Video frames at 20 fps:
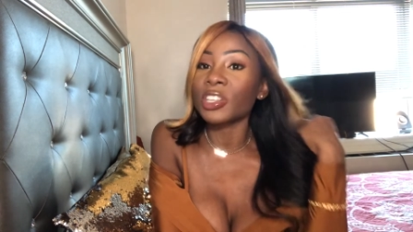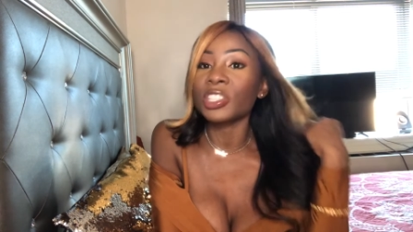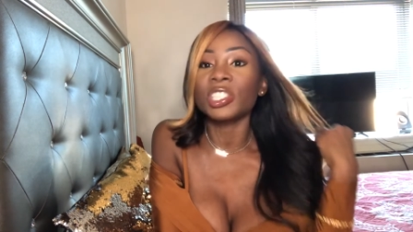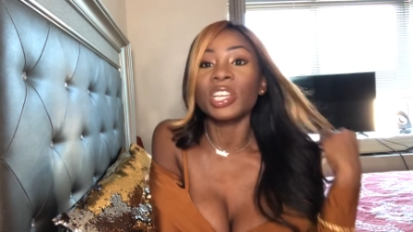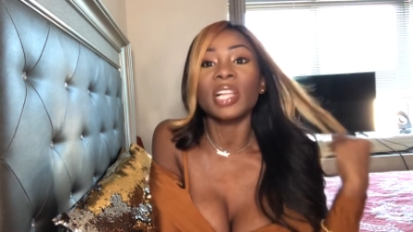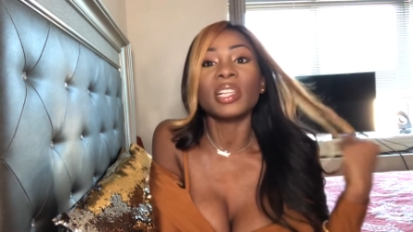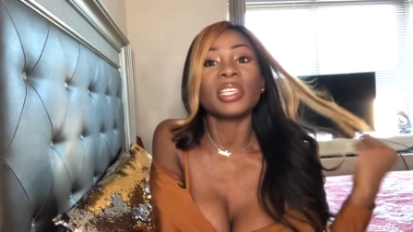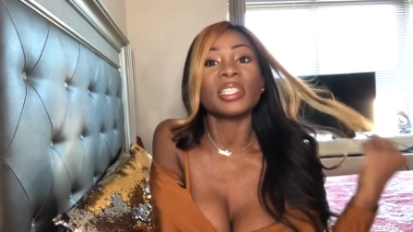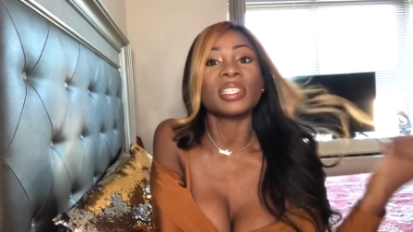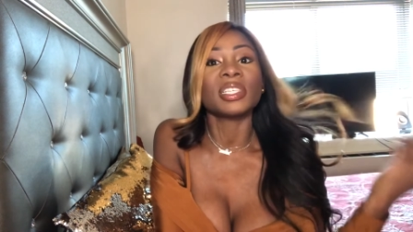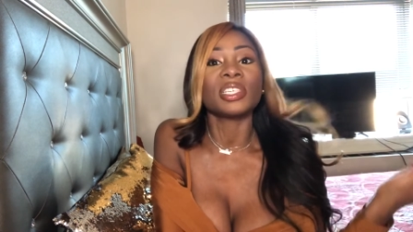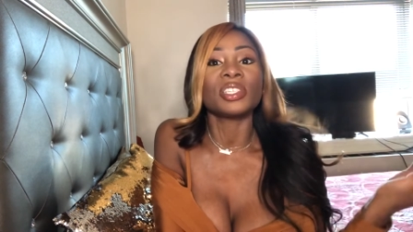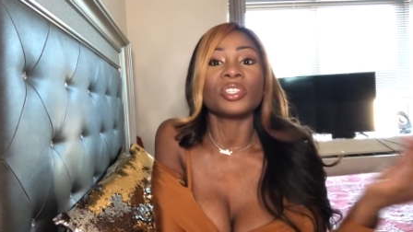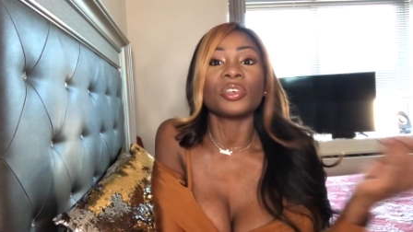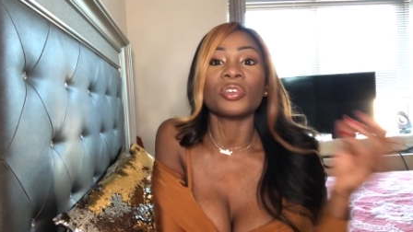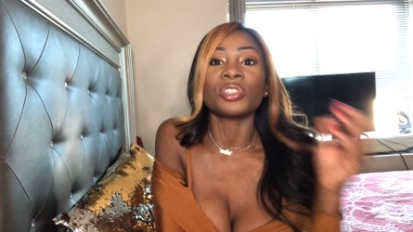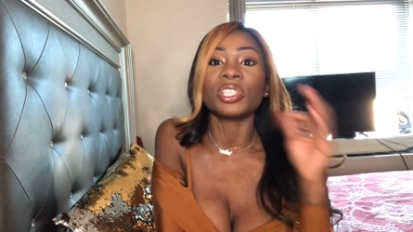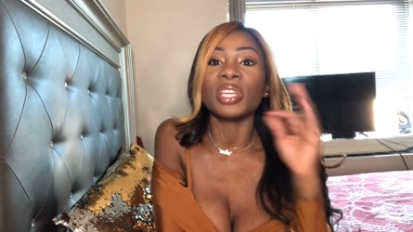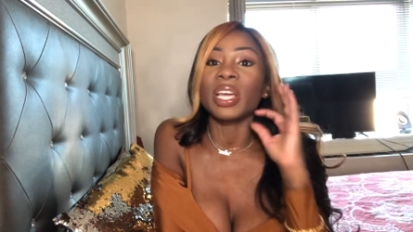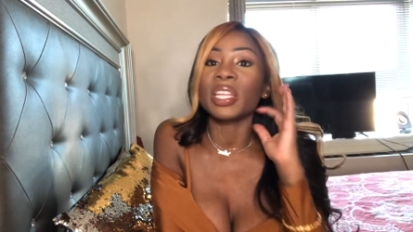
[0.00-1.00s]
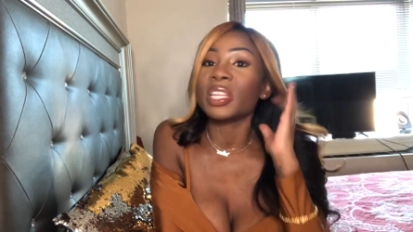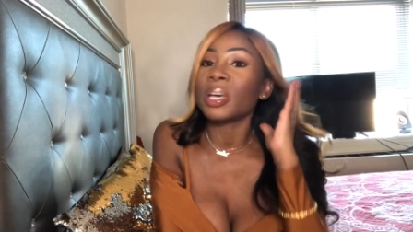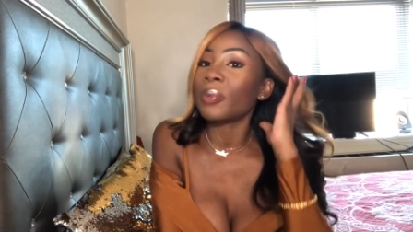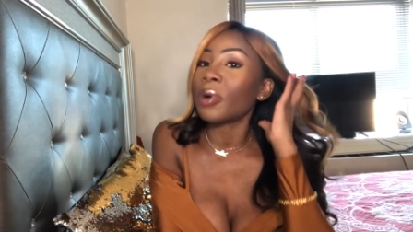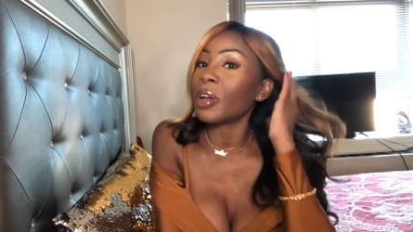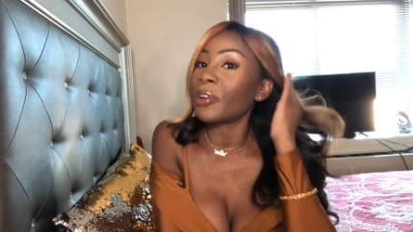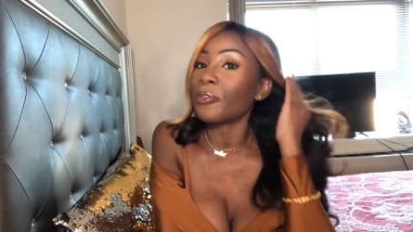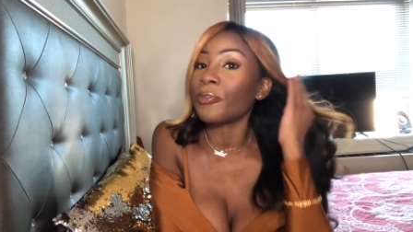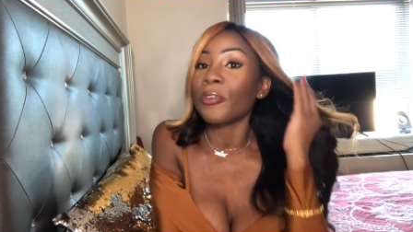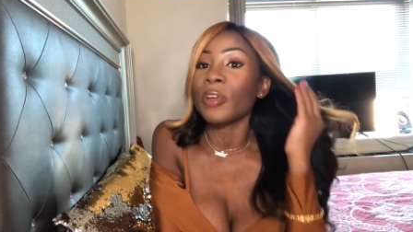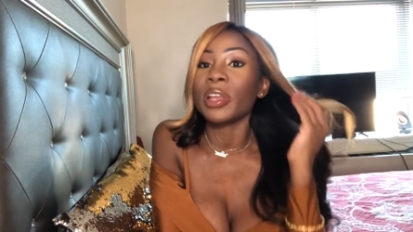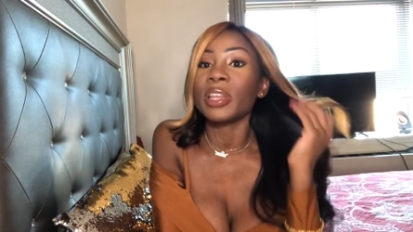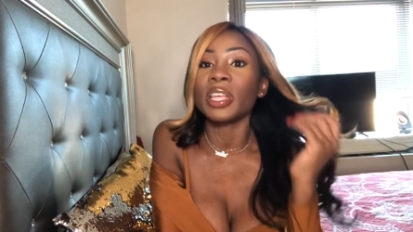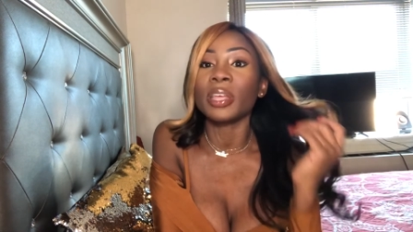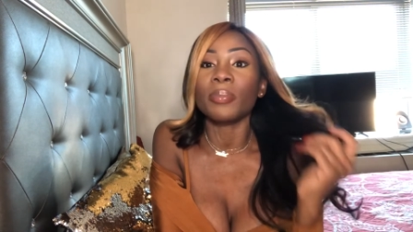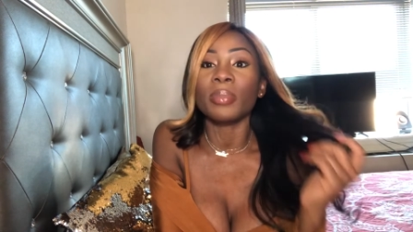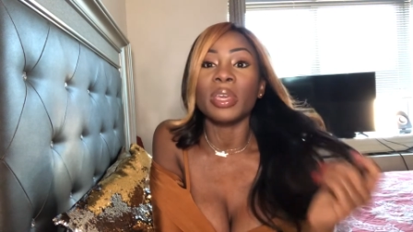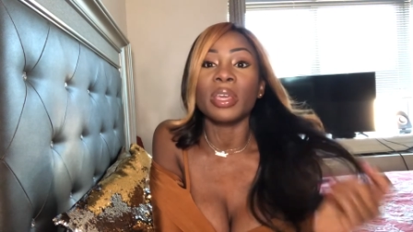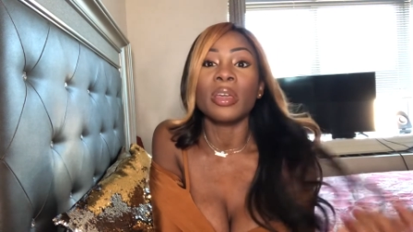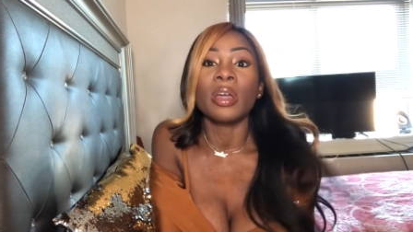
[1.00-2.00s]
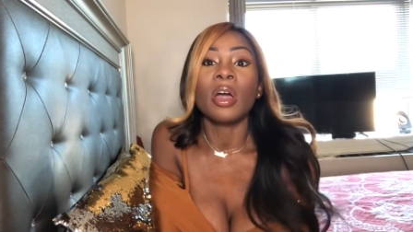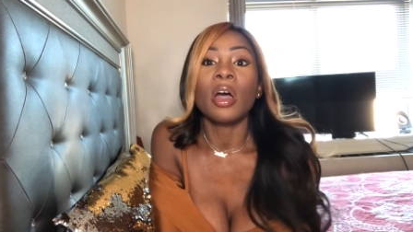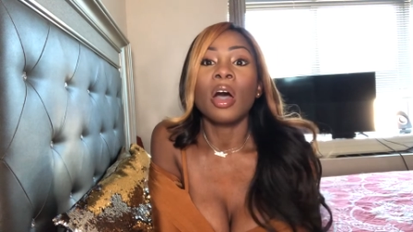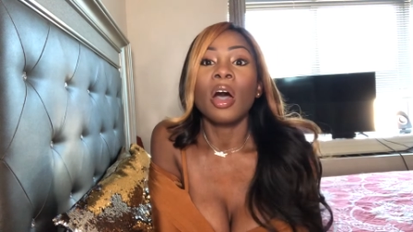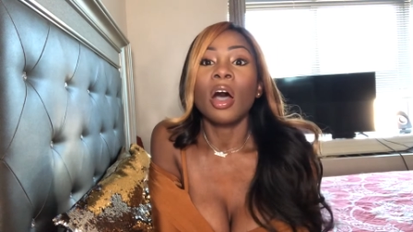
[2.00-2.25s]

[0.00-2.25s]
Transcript: jealousy, so she ended up unfriending me,